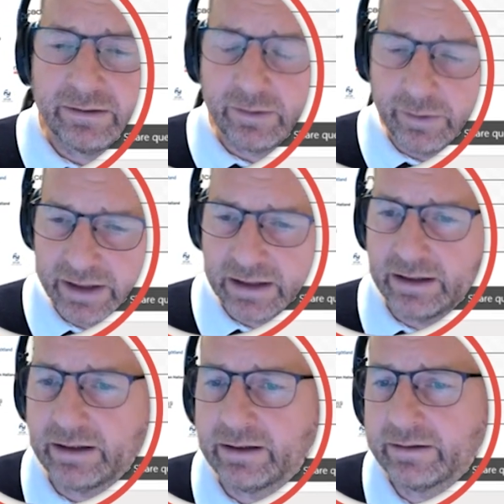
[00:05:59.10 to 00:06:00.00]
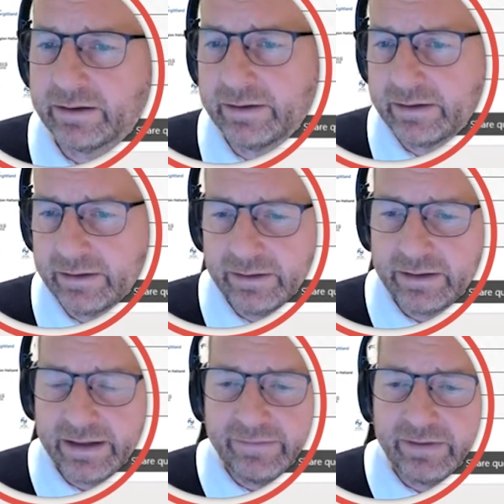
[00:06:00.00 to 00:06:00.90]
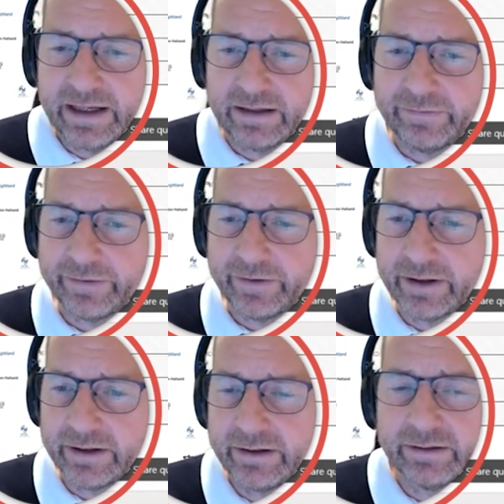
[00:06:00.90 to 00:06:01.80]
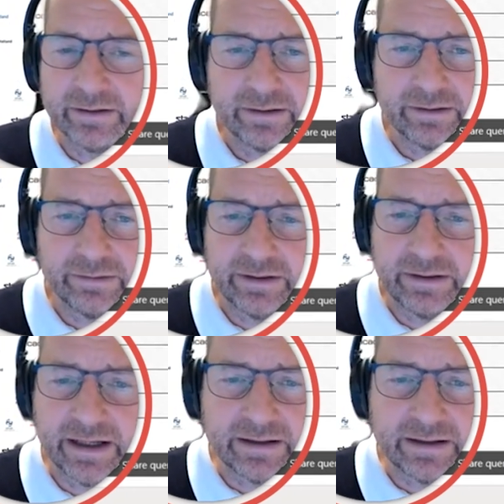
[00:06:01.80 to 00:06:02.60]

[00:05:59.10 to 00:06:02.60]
and quickly navigate further to the